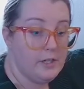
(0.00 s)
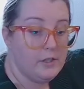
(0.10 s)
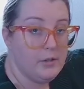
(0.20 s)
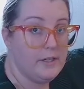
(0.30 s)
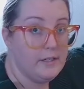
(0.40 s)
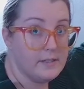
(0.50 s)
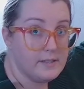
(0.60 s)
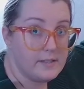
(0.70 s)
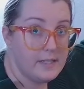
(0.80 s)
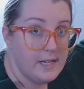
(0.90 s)
creating the
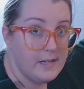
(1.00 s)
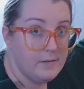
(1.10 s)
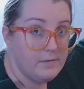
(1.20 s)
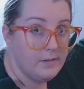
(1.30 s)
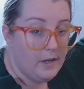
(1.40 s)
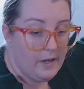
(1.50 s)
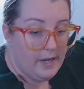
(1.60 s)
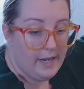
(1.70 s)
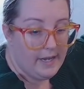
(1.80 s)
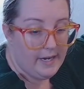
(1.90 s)
sleeve
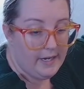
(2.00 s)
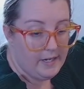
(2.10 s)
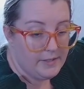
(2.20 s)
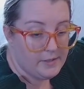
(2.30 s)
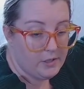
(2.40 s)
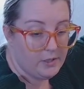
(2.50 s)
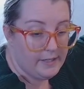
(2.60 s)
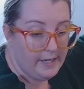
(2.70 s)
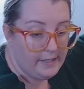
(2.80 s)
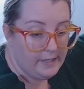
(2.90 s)
and
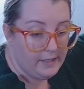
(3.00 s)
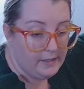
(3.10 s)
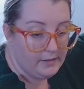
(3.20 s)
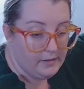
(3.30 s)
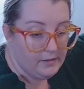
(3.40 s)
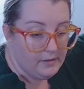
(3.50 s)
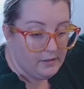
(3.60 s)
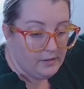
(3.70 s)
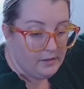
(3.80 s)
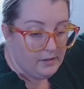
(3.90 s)
creating
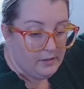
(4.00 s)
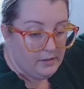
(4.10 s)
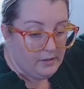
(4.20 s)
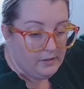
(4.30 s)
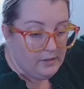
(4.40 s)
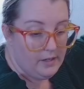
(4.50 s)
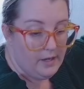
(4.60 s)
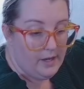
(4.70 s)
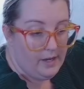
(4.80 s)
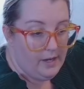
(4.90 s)

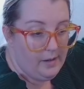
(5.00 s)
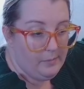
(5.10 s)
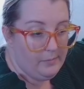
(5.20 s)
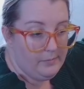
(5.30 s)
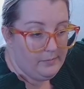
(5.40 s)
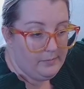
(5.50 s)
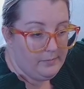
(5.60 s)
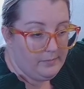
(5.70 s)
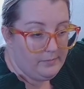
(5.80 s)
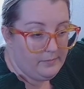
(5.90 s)

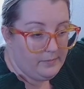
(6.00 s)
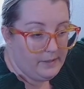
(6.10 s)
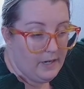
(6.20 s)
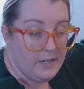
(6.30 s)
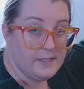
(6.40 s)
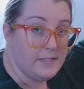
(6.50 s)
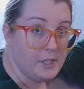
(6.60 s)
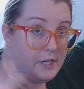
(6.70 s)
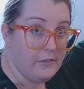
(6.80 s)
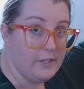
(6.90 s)
and
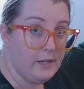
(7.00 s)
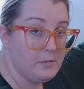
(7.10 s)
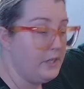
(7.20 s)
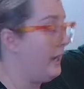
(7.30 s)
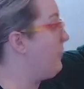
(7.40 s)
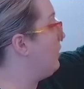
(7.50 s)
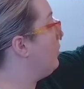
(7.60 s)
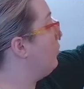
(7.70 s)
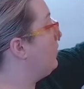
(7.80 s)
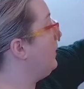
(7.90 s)
stitching everything up together,
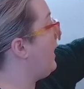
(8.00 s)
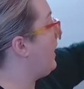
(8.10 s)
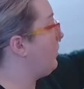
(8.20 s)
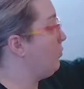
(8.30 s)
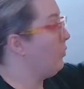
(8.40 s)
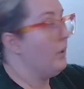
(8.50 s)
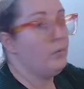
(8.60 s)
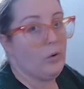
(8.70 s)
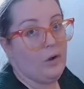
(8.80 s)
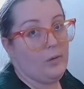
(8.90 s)
we'll add 1
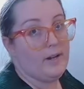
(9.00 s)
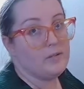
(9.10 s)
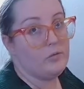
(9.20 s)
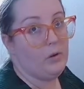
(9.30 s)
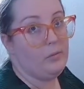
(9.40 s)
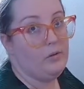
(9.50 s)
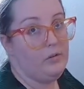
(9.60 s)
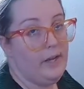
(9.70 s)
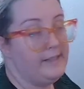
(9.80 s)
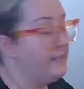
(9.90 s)
row as
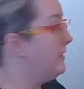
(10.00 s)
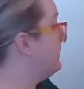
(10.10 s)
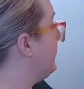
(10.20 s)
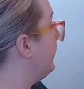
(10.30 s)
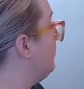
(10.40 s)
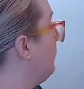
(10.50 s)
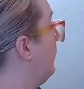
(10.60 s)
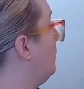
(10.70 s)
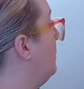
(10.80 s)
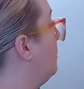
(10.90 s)
normal, and then the second
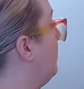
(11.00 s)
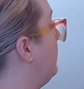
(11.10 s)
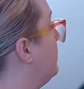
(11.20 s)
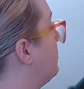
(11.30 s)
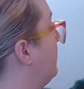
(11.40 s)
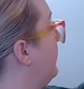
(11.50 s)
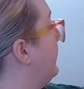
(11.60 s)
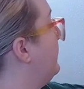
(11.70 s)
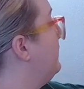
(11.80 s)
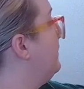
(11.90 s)
row will be
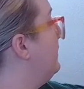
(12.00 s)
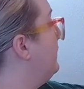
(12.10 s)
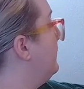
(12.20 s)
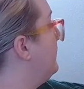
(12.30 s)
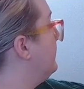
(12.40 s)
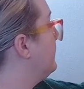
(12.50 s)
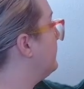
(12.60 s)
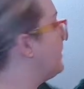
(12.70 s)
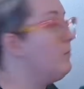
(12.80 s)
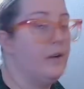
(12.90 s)
treated the
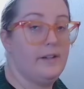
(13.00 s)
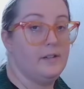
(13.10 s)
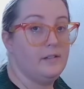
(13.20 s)
same way